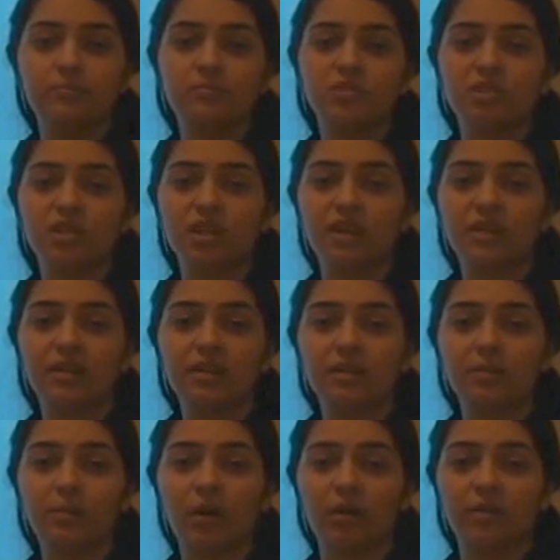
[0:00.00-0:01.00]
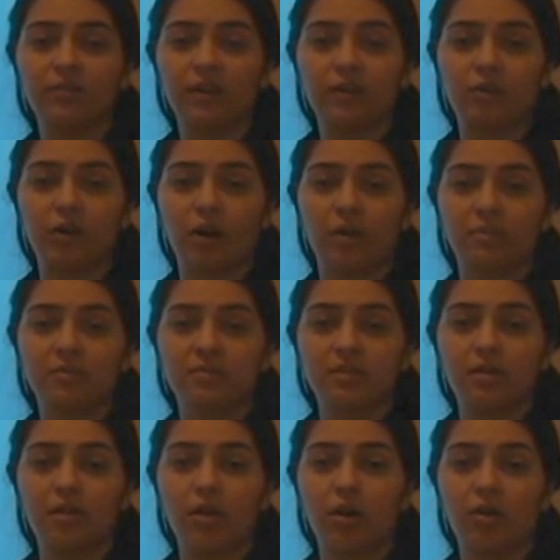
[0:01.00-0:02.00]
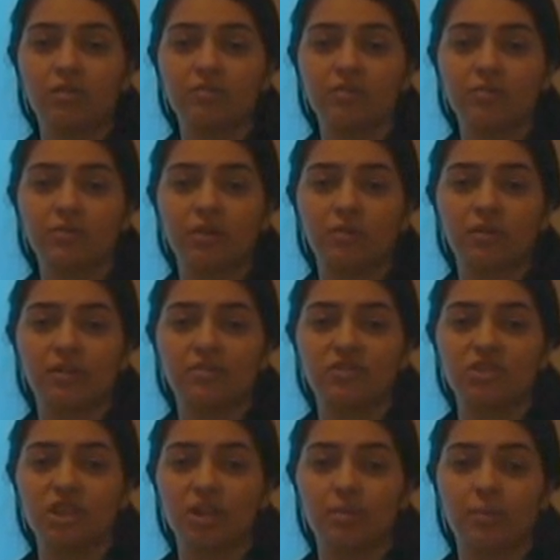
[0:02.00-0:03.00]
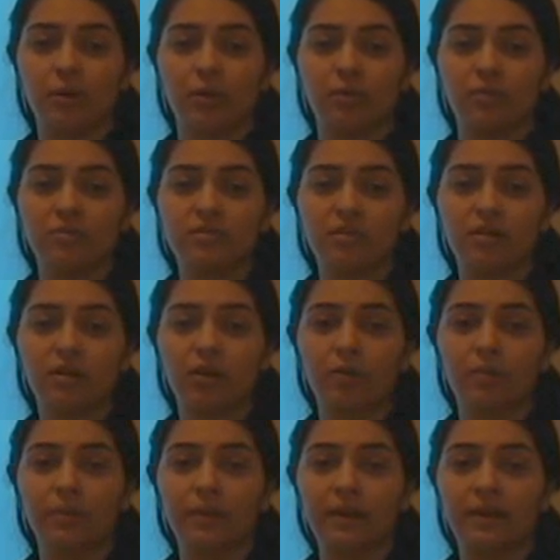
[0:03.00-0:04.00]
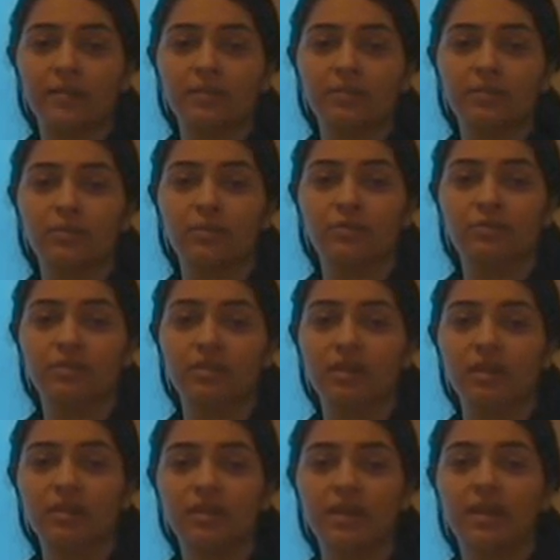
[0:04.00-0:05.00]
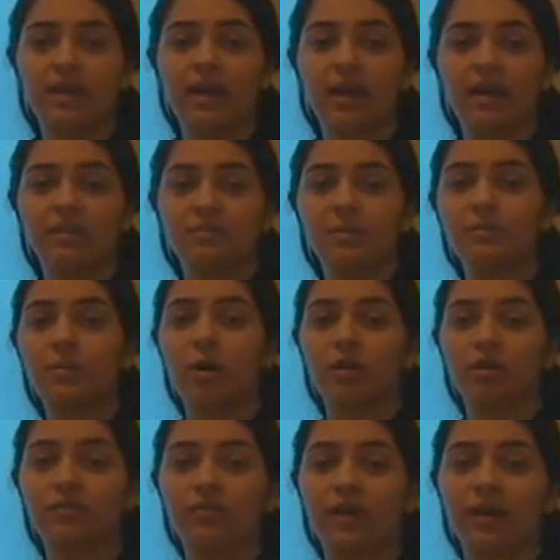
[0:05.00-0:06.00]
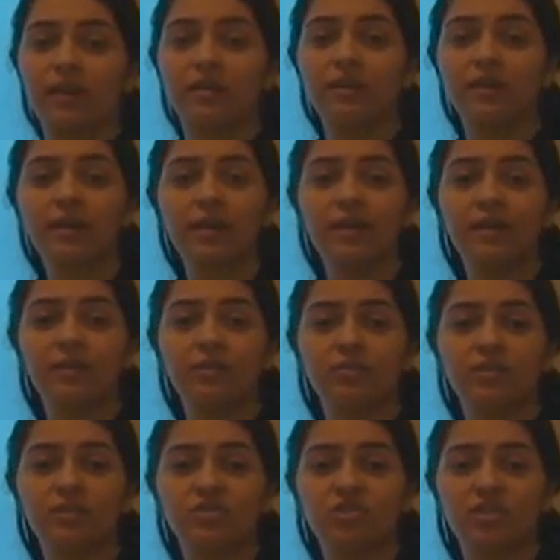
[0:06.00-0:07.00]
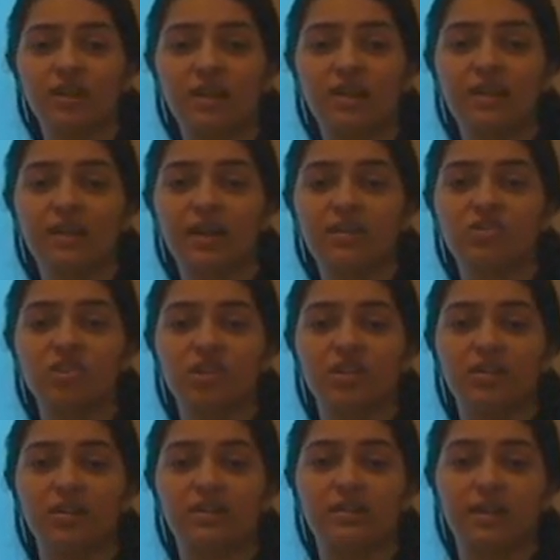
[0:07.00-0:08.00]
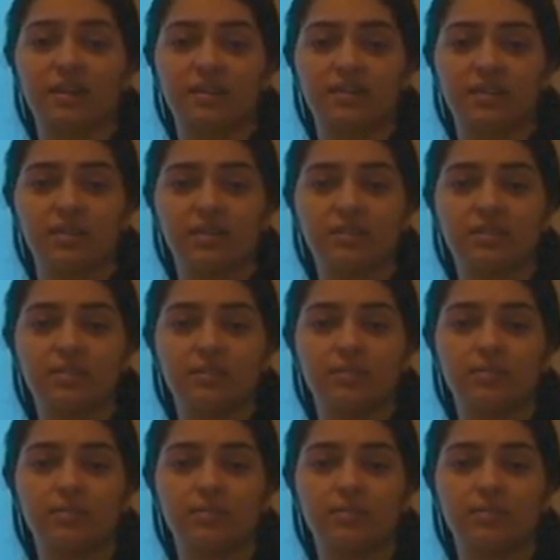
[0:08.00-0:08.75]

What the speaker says: Genetically modified crops, also known as GMOs, are plants whose DNA has been modified using genetic engineering techniques.